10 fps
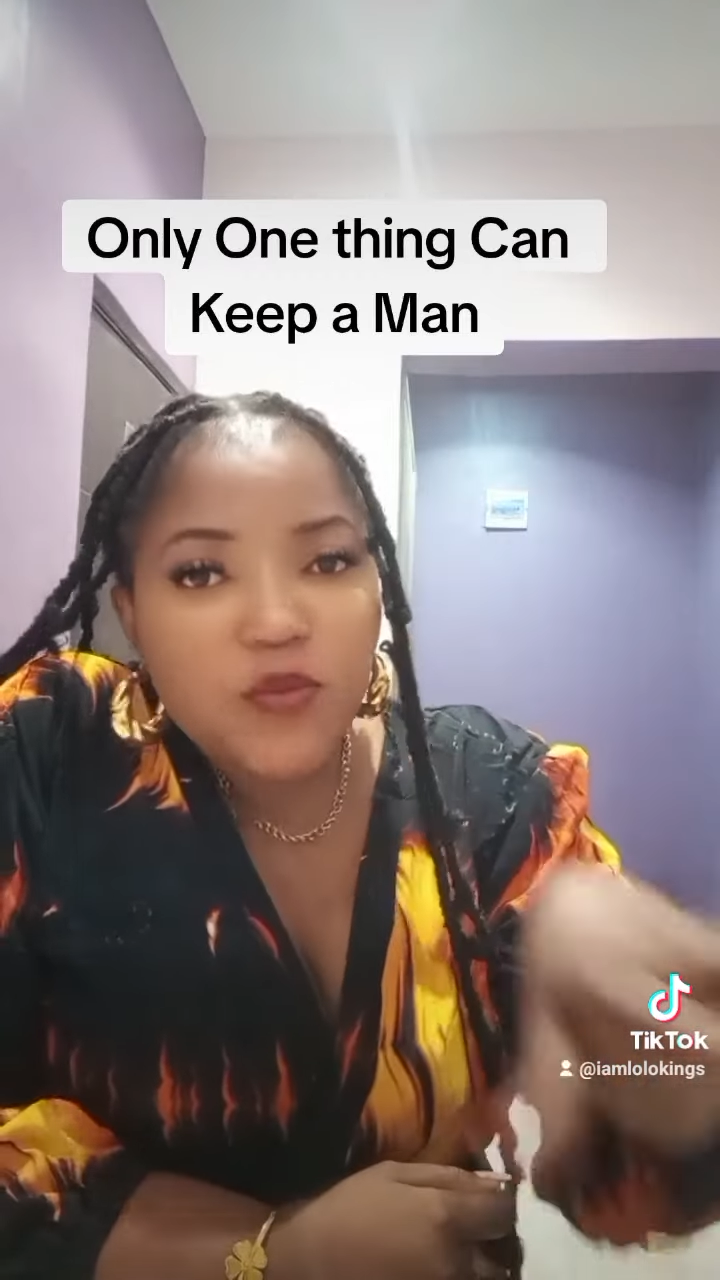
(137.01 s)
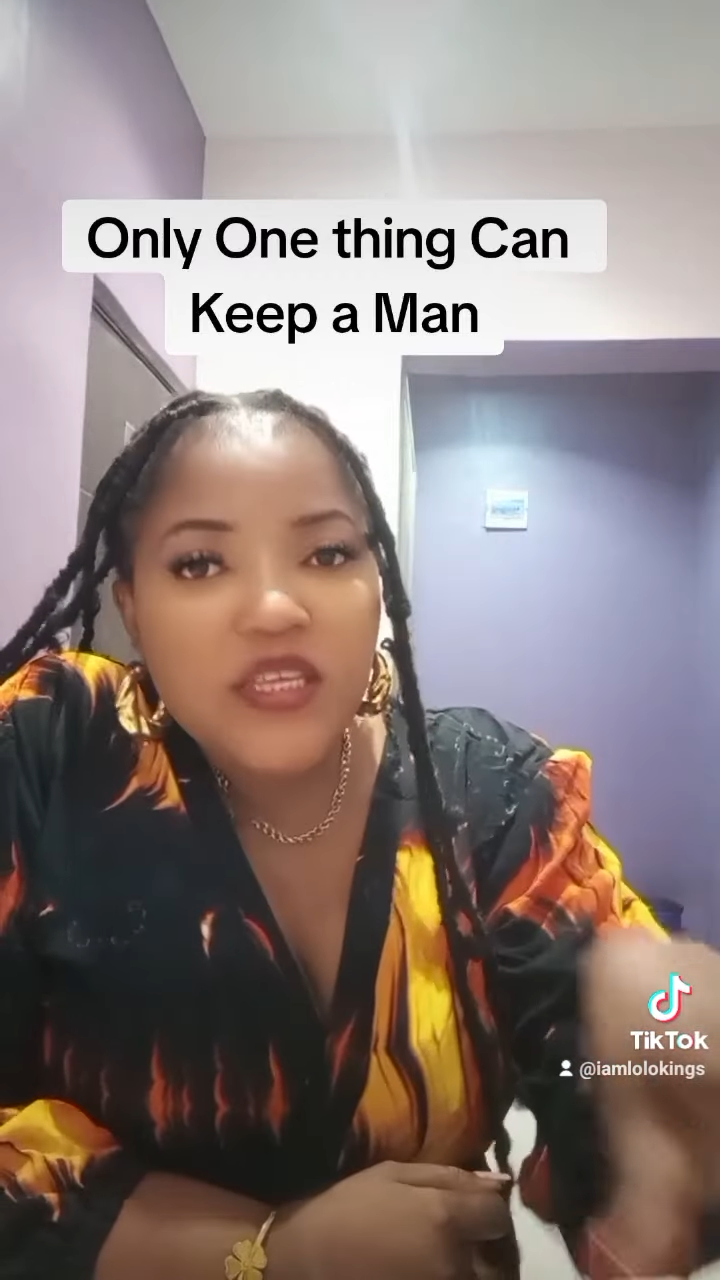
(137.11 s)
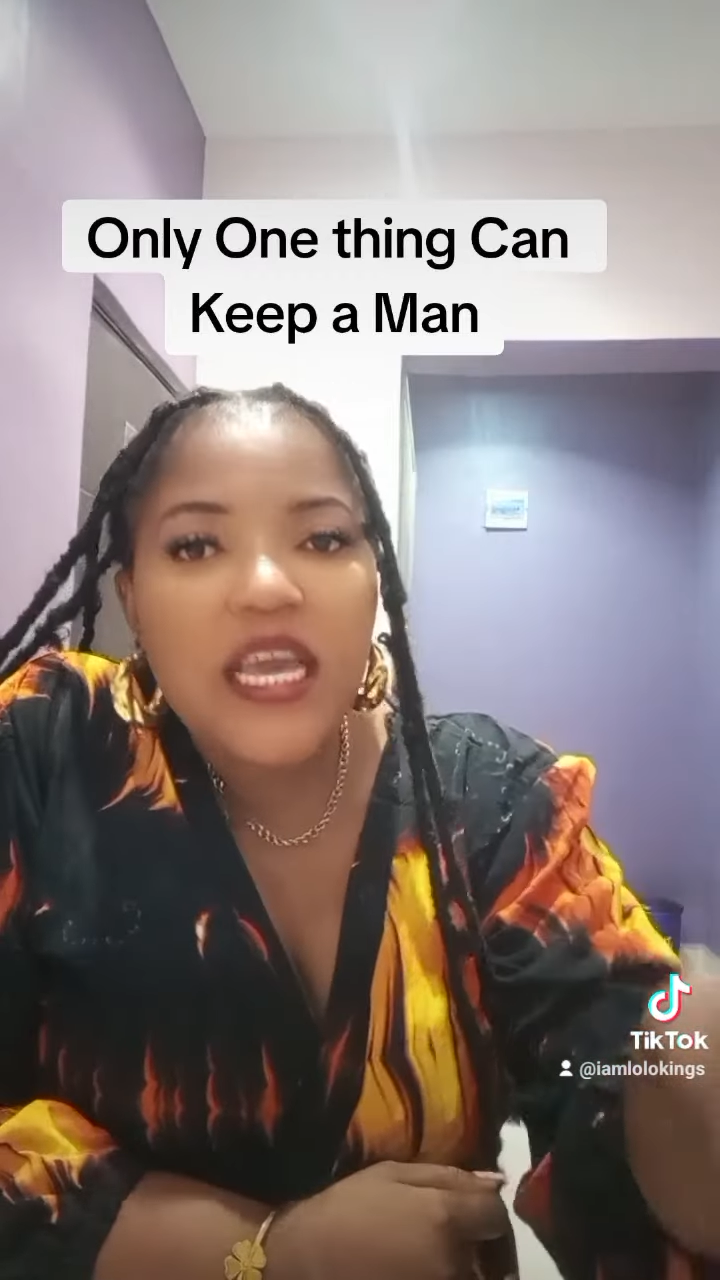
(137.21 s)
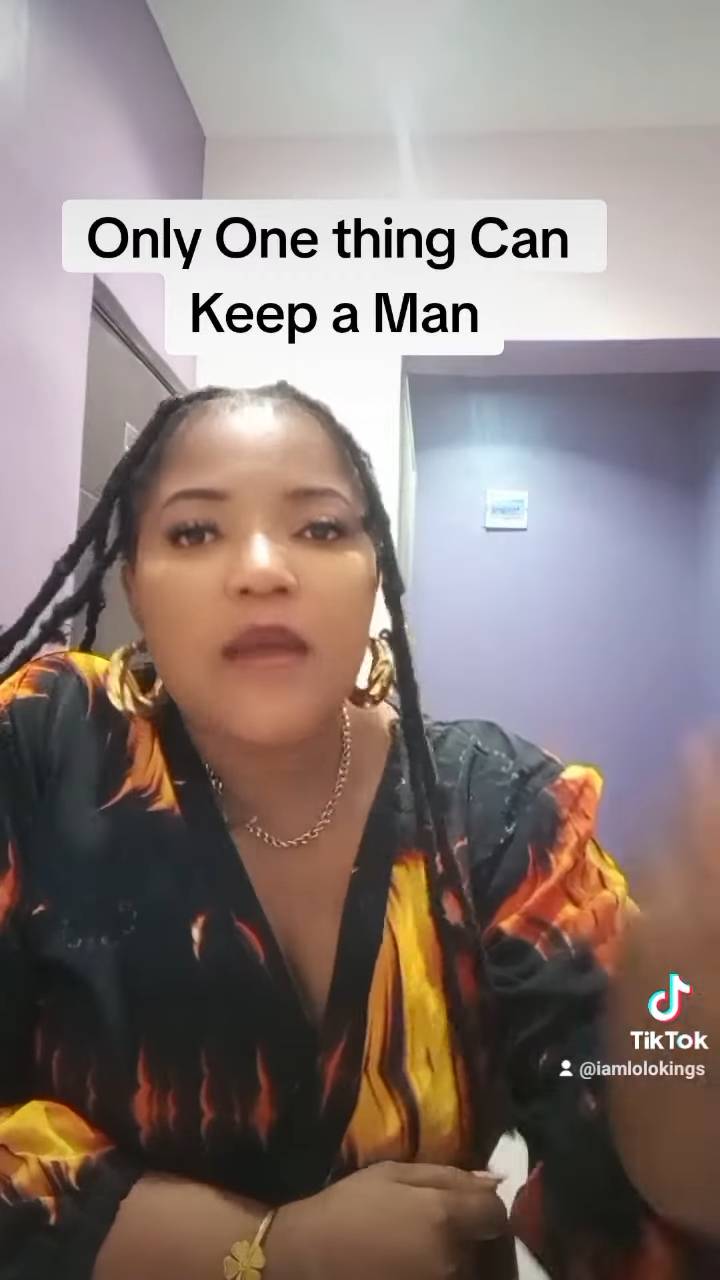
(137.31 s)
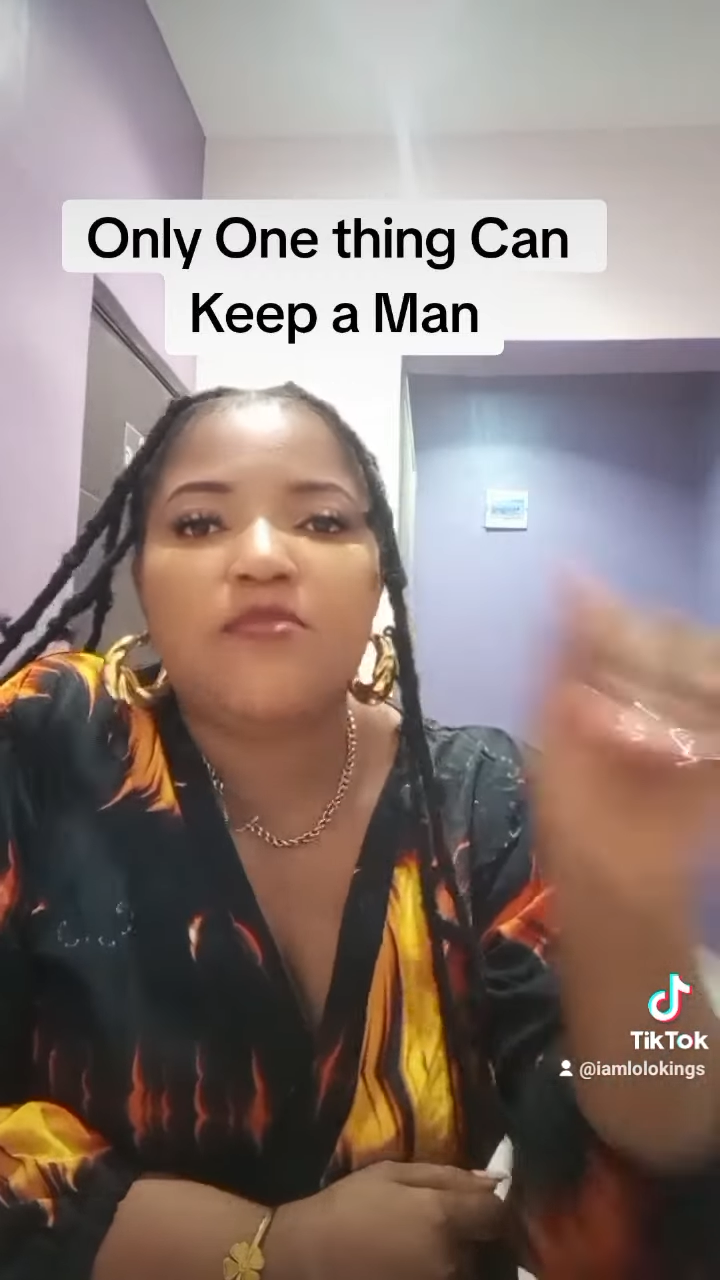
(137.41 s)

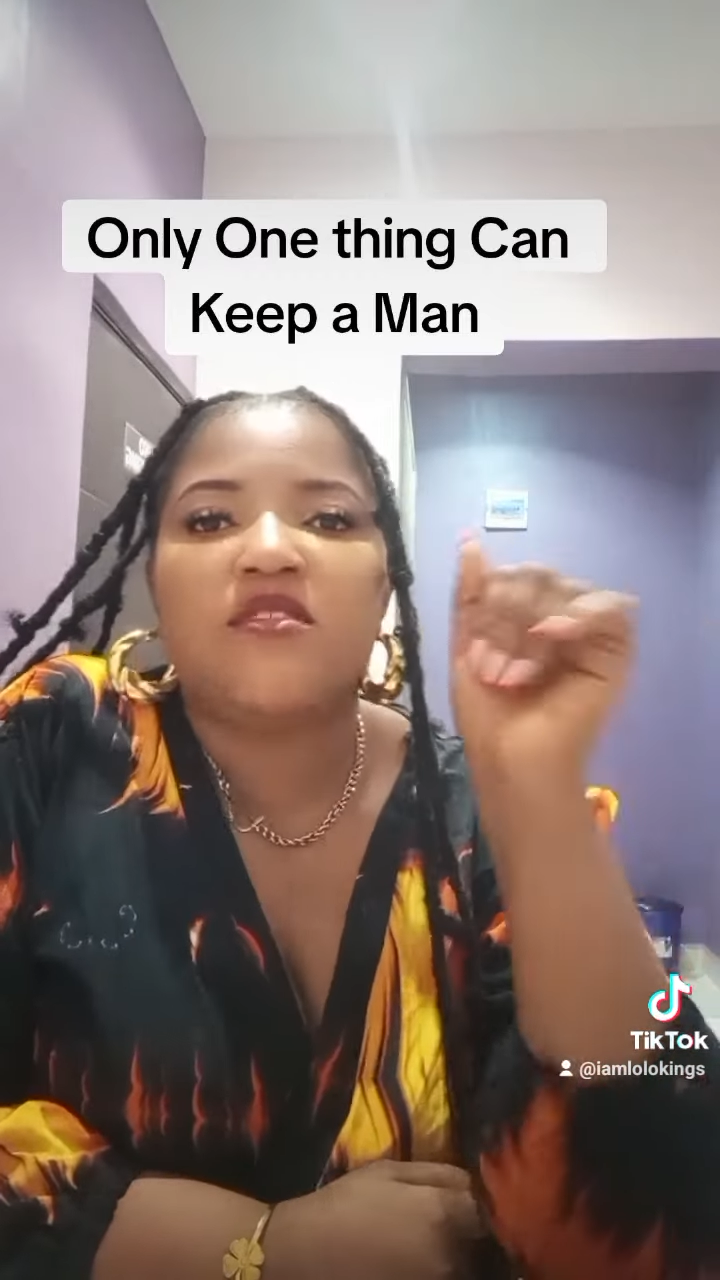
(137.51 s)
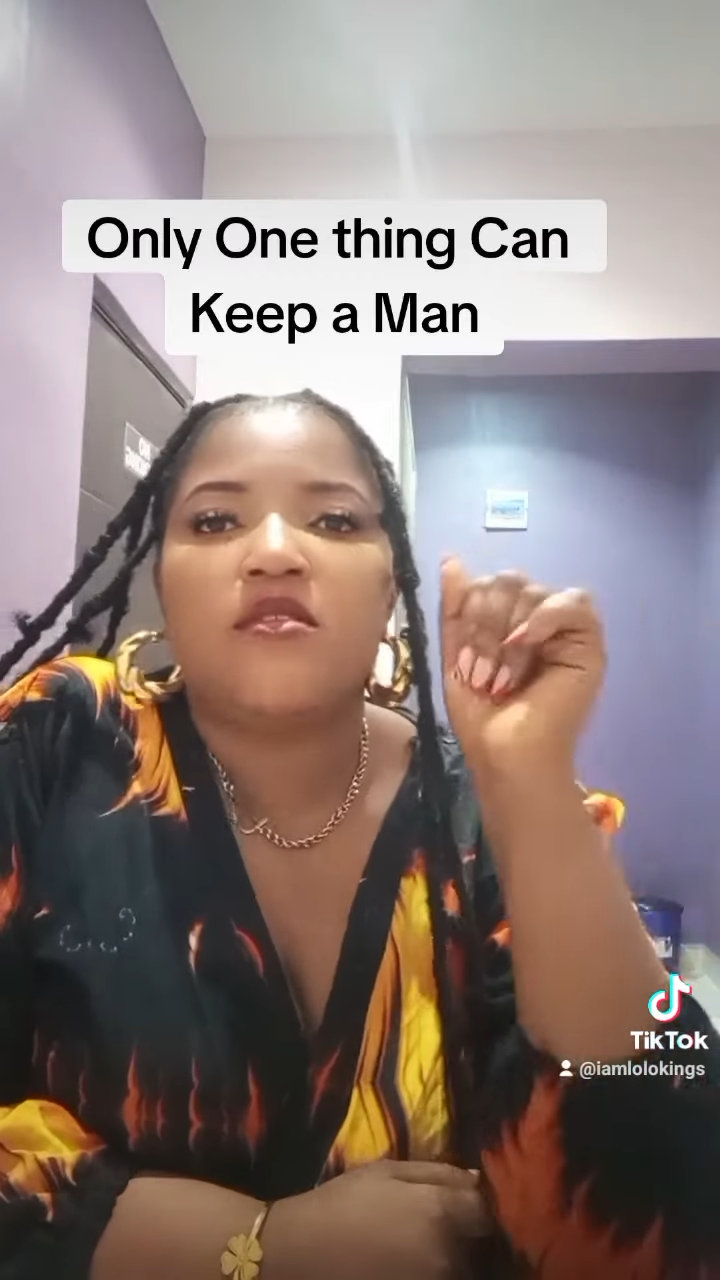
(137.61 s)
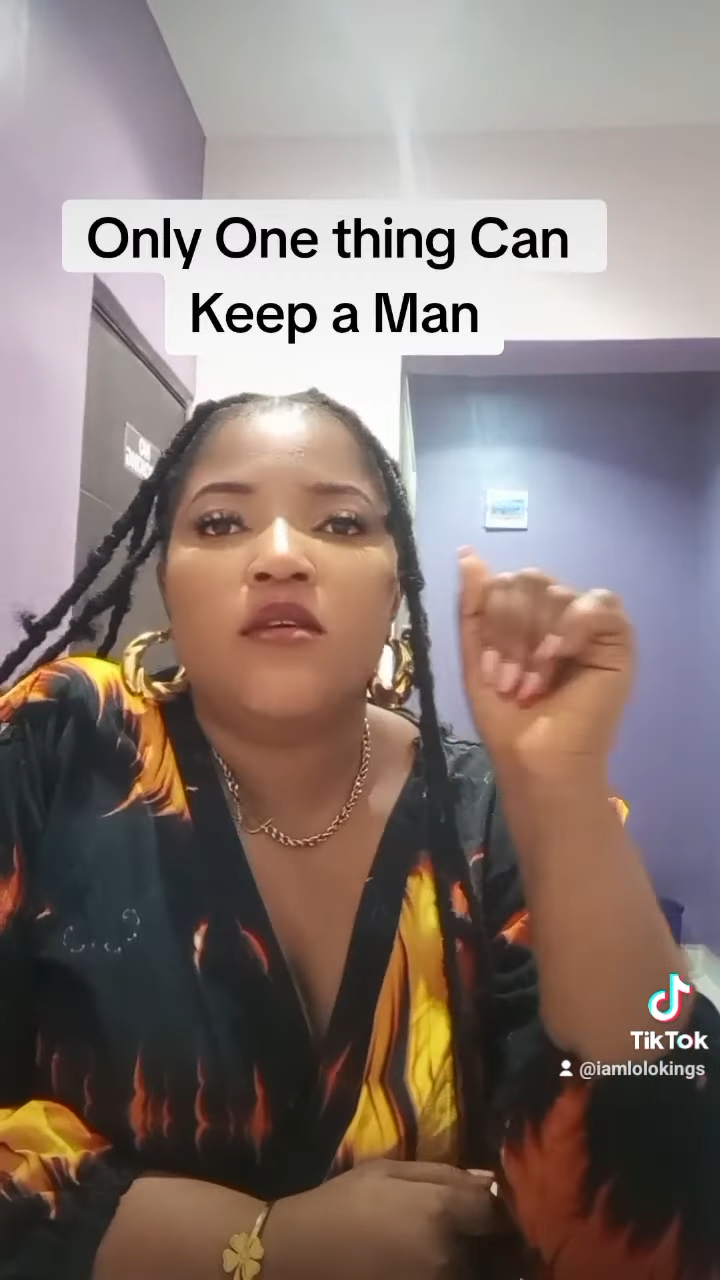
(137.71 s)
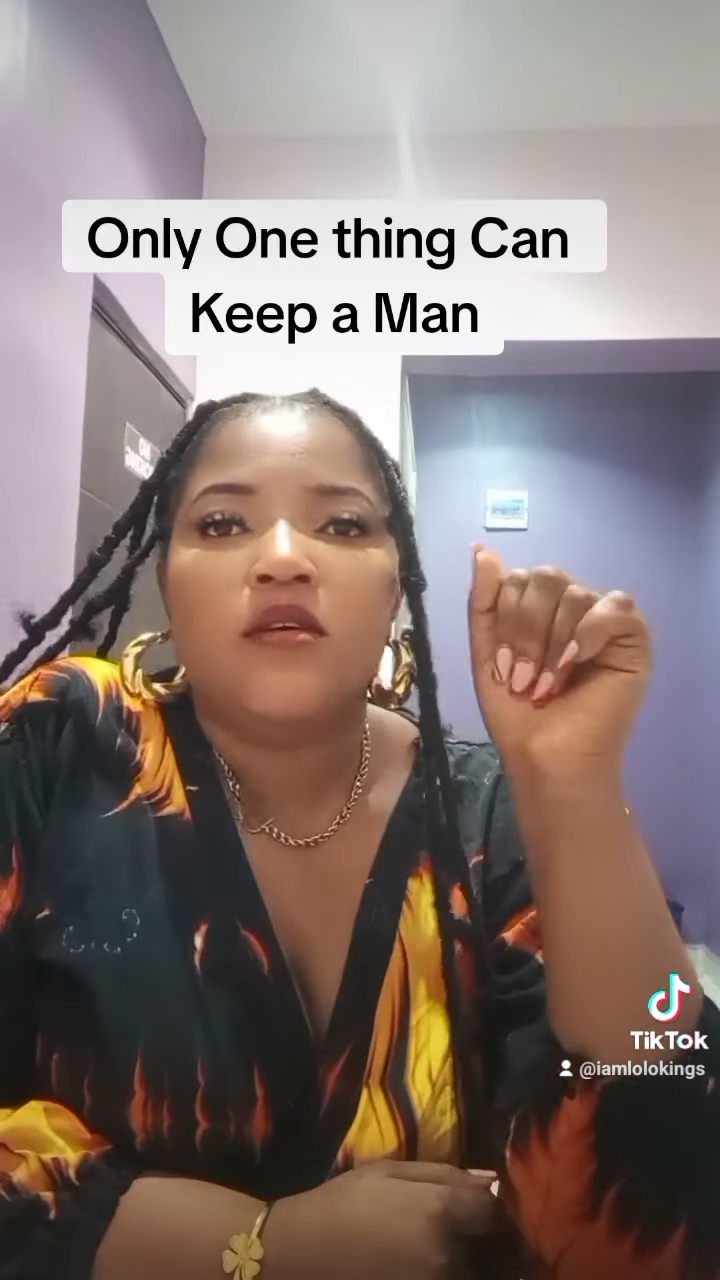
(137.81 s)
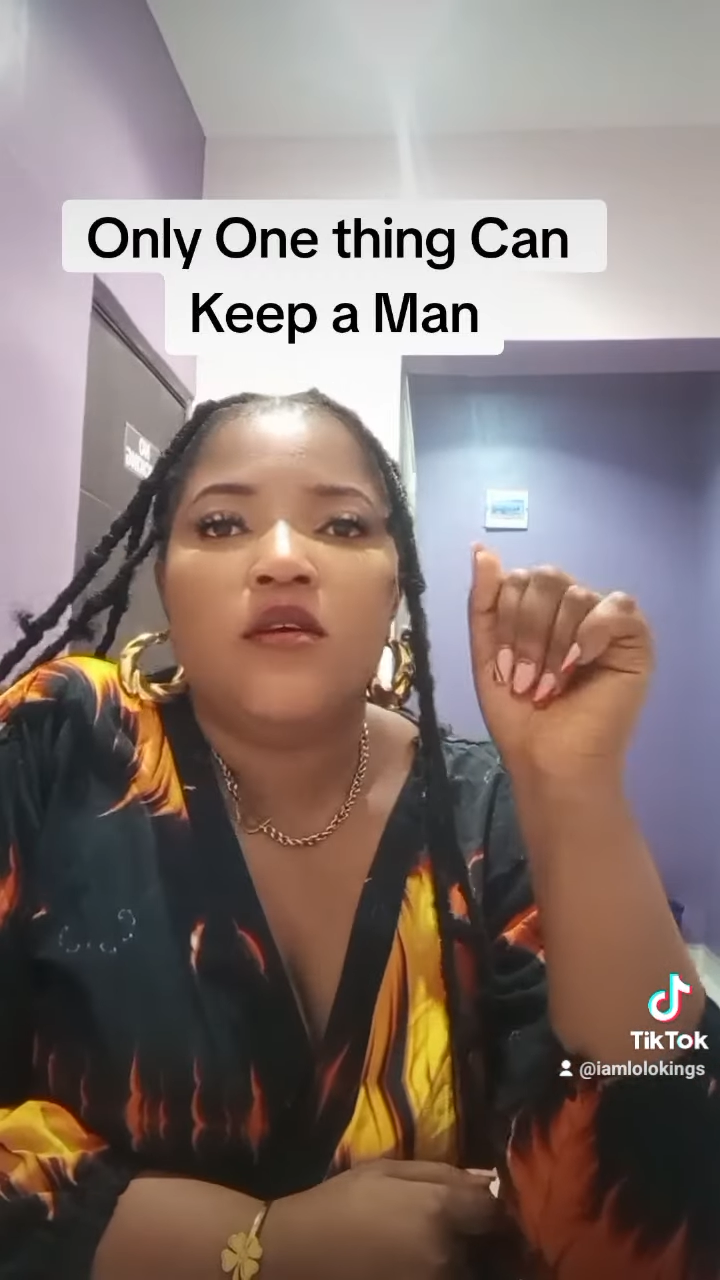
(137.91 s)
be kept.